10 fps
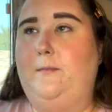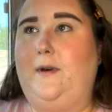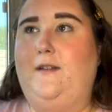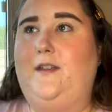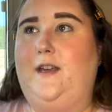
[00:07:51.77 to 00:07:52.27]

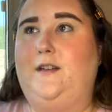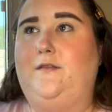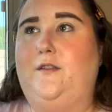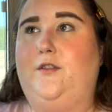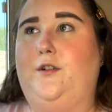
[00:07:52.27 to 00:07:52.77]
By the end
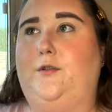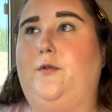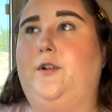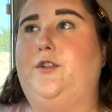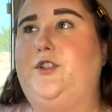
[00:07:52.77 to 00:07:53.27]
of the third
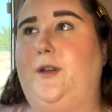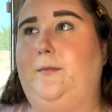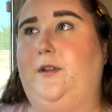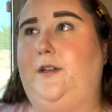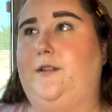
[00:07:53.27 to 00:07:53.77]
quarter,
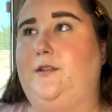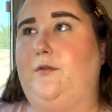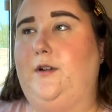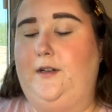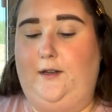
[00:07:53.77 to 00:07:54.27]
Chamberlain had
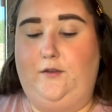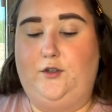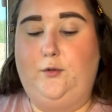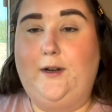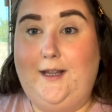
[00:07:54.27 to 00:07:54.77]
scored another
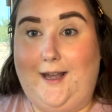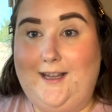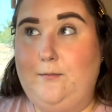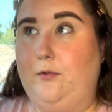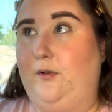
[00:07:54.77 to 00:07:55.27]

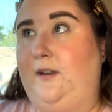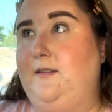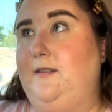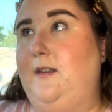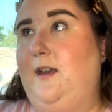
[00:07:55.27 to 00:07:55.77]
28
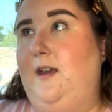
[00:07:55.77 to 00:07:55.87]
points,